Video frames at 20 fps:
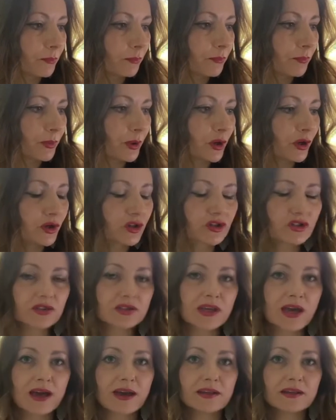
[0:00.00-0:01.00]
books
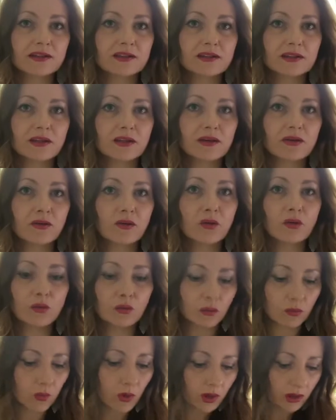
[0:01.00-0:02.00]
that, or
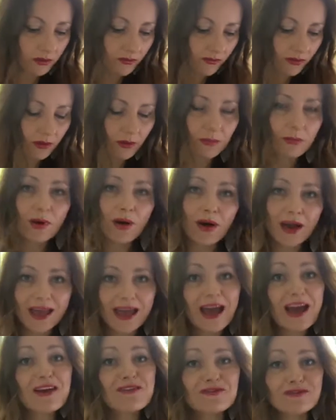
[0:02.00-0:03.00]
one of them I
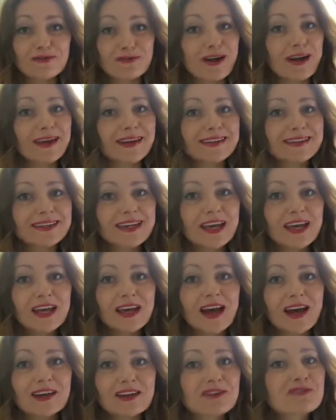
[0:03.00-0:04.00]
have read
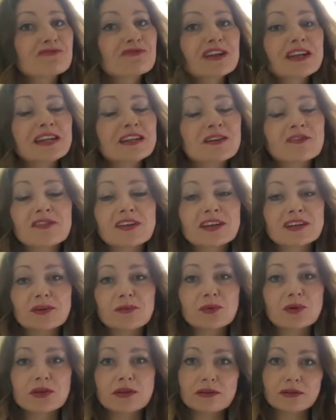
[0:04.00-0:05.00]
and I really love it and I
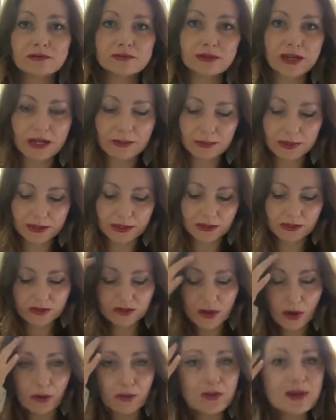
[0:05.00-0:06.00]
want to recommend it.
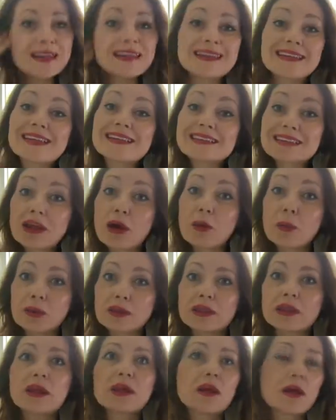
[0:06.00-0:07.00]
So let's get on with
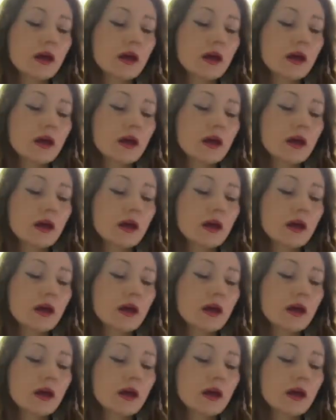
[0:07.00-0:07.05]
it.